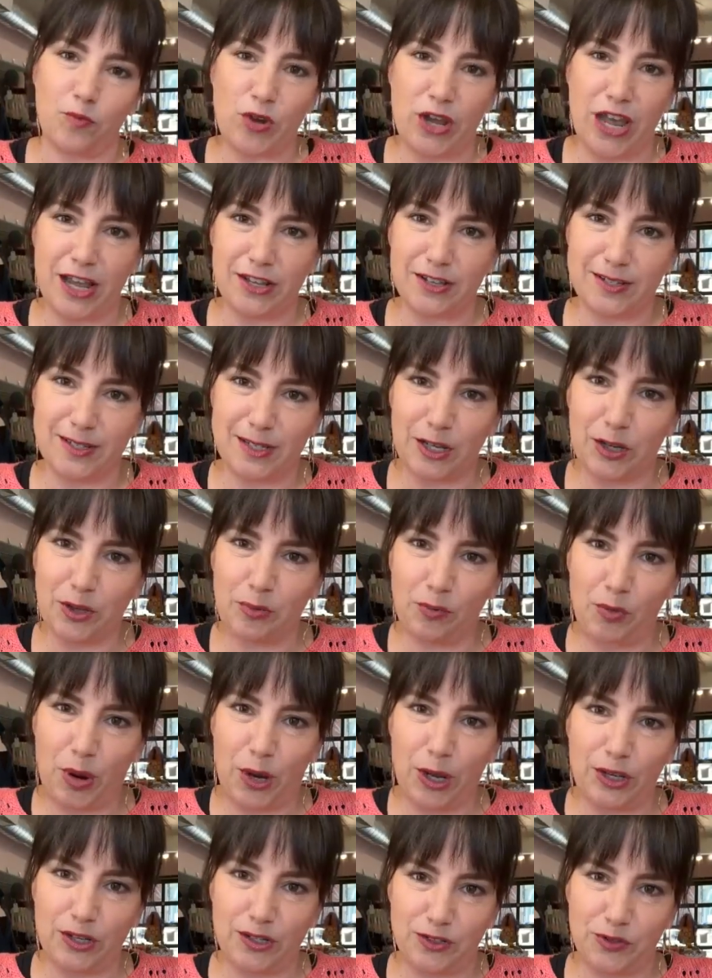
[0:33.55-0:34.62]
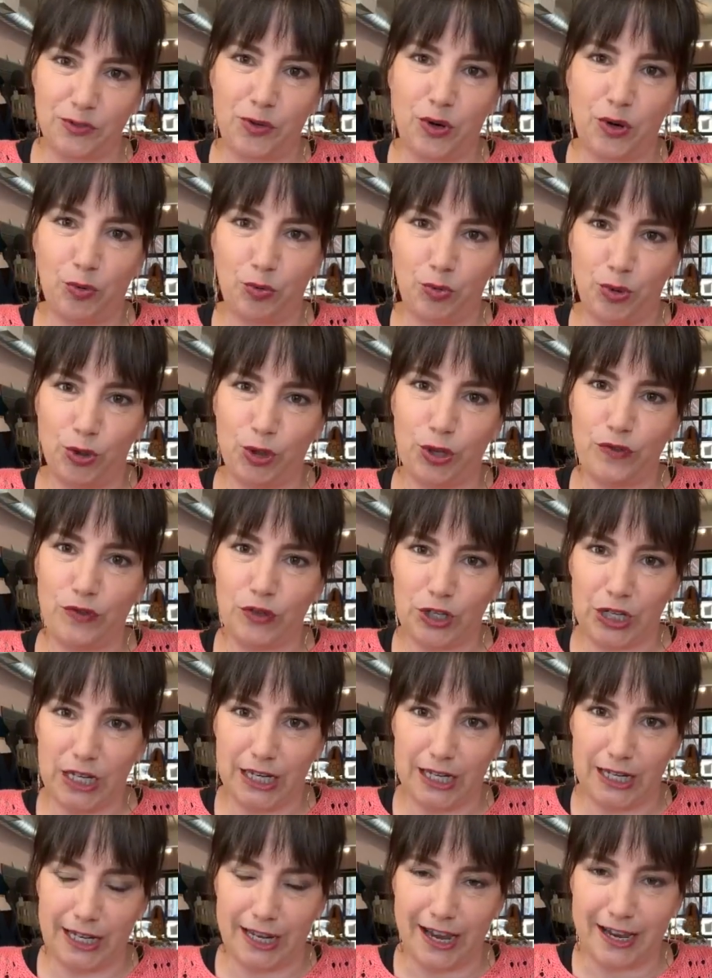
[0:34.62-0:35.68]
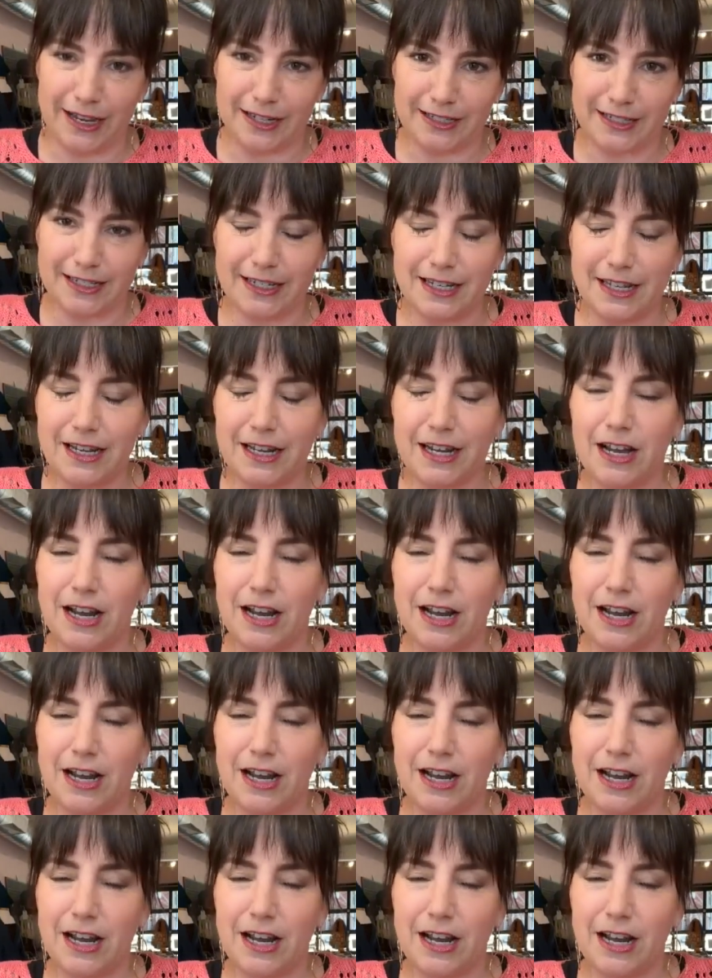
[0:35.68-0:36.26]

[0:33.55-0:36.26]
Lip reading: We had to say goodbye to our beloved kitty cat.